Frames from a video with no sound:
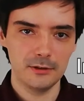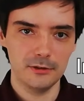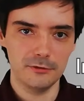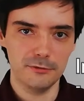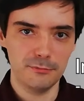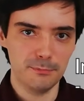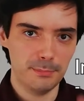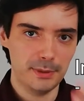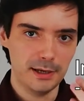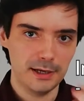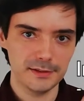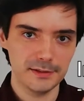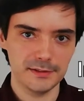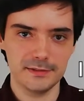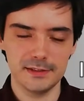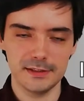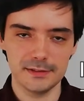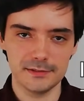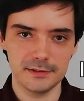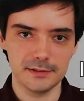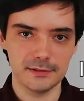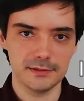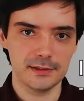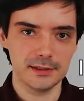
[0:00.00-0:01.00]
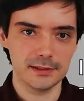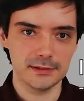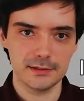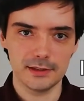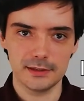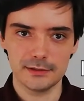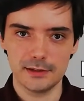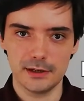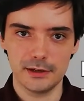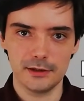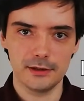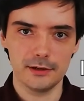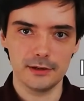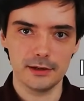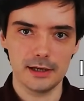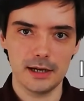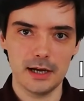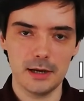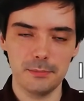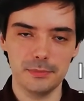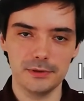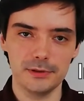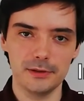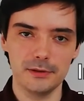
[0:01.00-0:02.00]
past tenses, things that
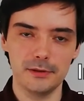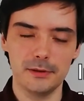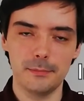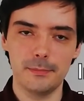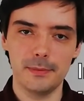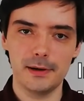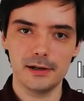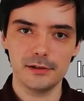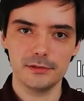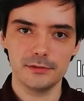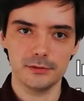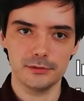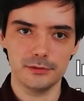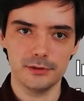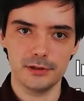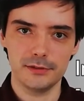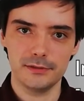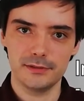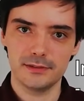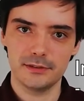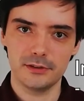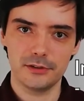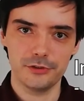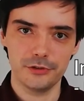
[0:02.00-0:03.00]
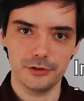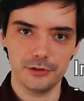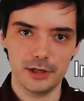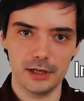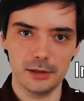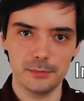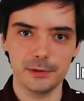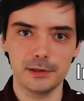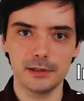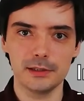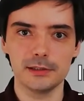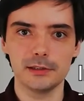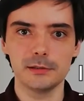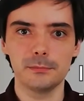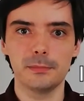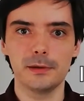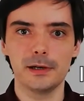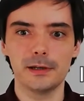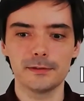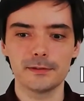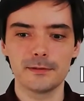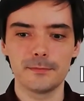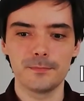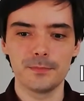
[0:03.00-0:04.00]
happened in the past or that started happening in the
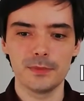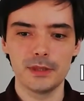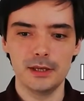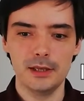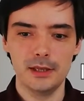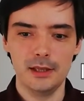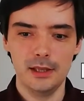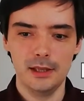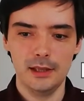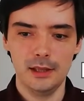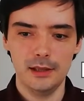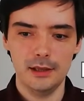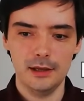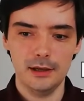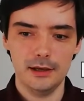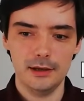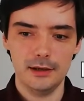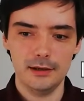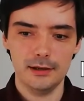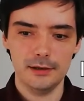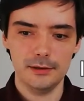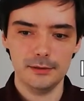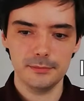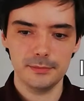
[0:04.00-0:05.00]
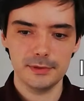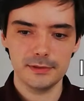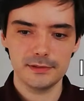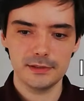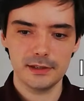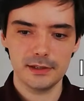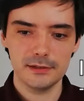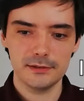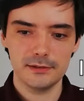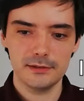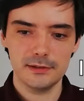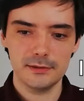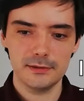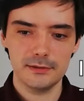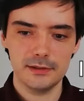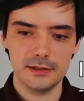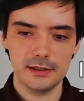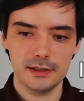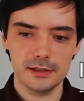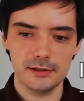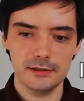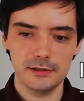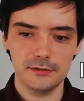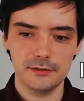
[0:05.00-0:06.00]
past. Besides the
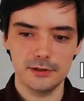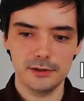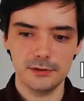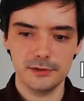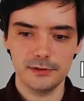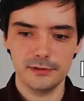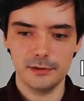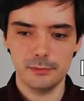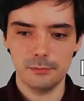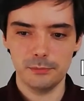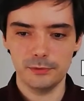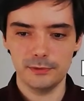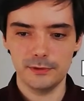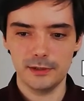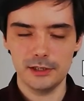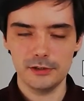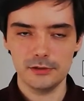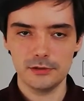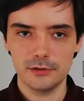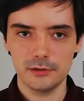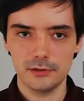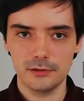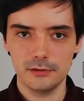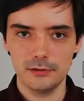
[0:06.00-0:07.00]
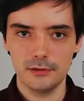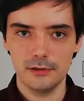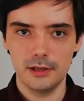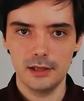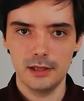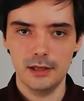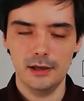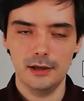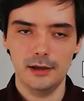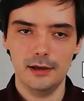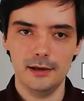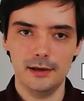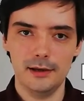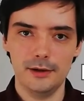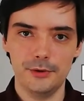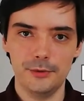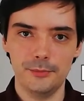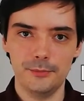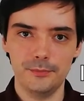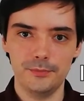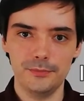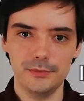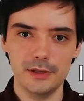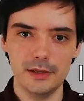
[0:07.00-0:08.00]
indicative, there is the potential,
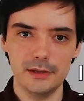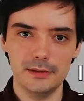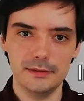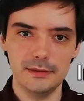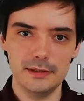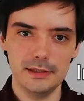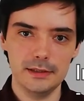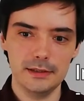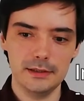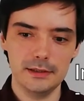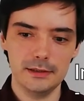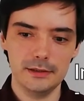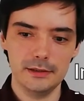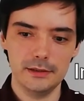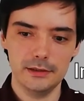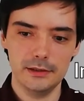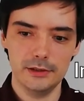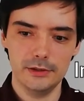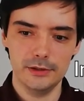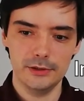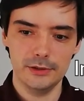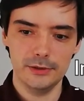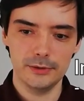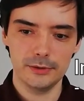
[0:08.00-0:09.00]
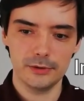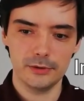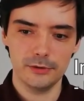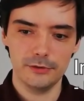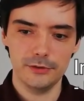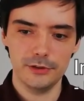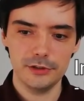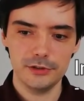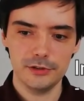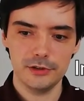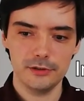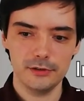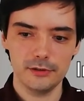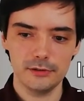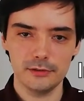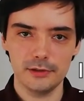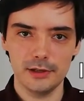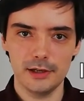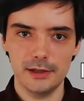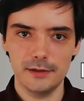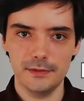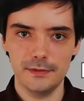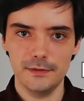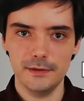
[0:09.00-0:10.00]
the conditional,
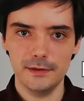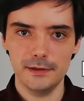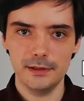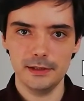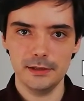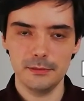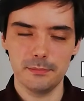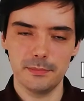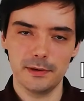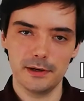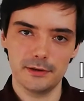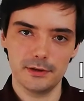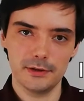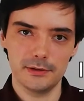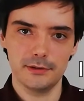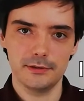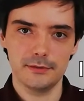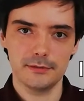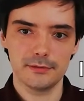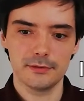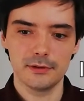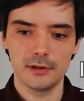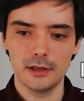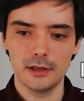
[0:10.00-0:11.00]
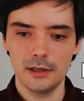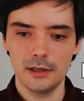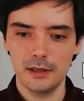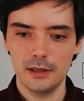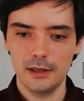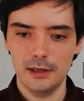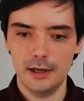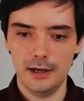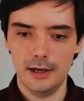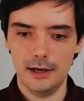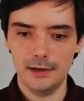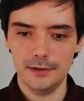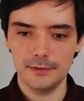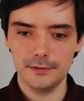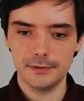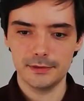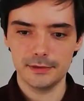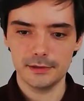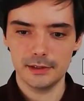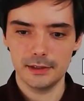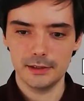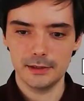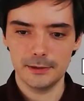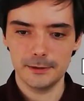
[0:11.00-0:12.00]
and the imperative.
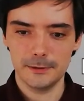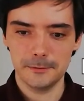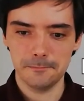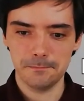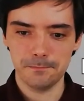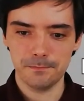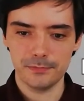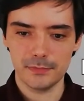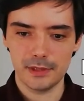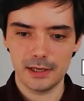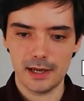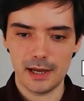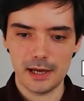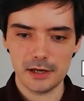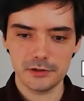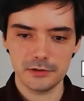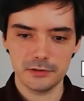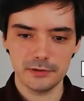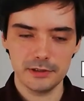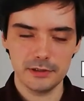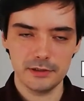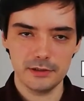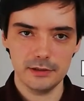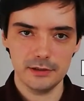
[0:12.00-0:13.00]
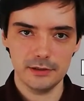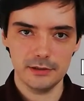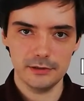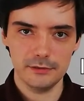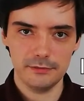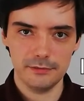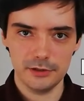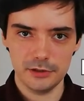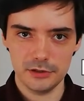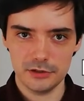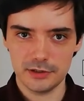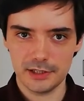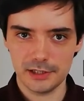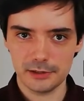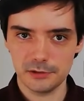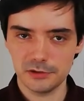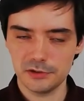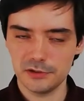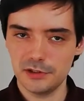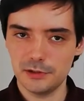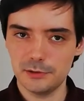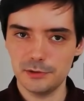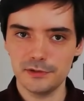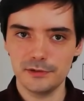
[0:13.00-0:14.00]
And actually in the Finnish
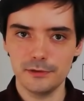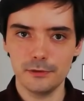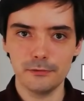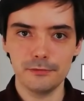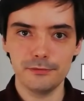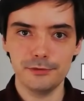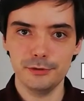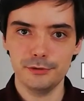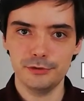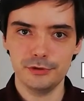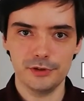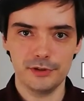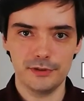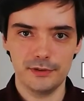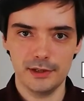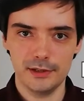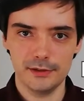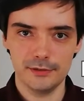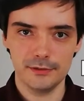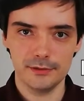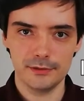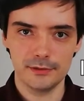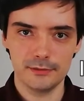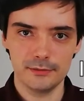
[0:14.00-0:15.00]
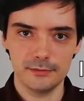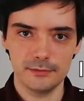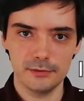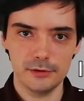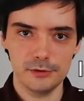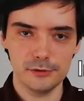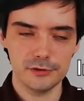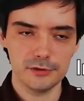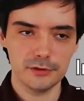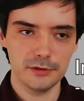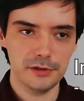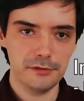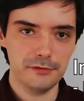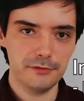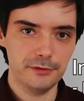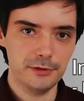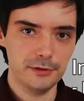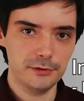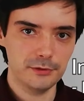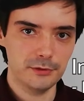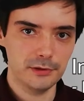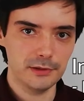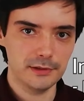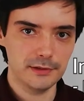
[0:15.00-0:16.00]
language there is no future tense. Usually
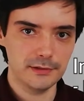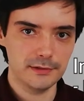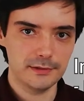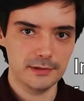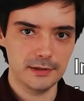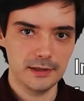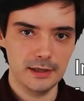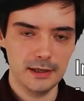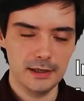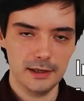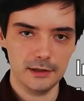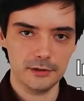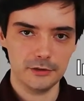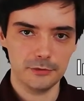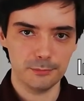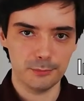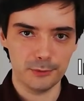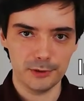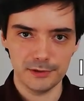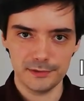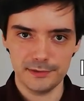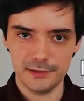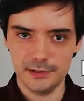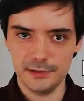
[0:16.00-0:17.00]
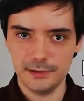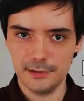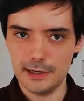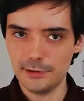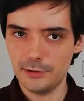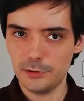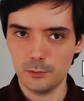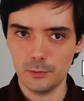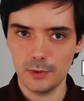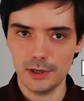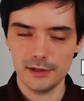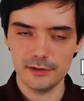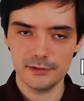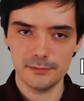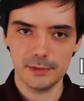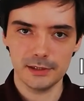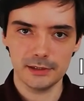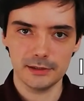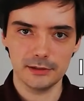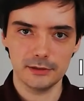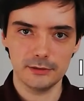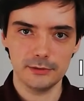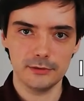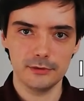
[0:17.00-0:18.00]
future is expressed in other ways,
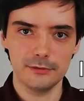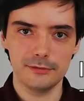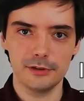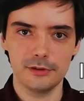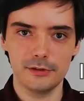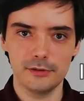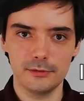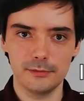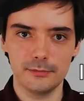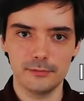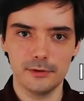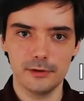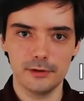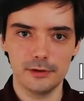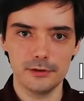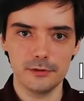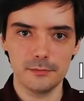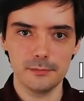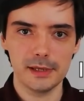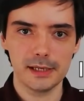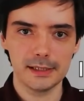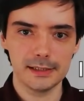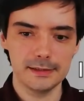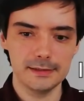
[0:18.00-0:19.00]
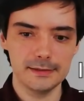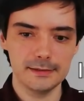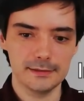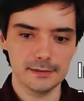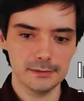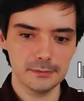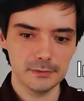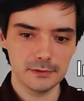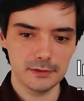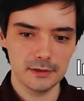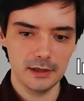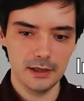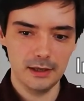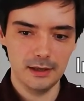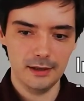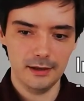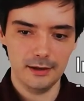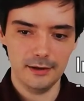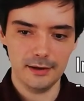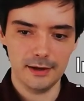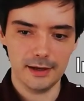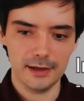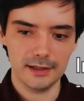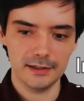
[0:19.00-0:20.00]
making use of other mechanisms.
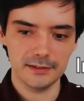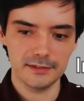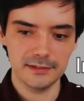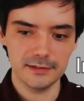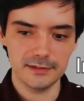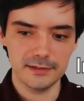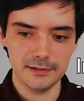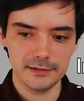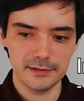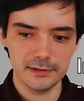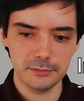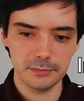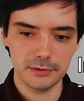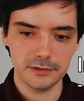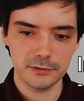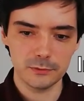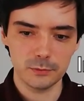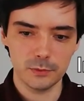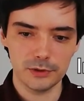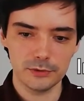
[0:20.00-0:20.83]
I guess the simplest one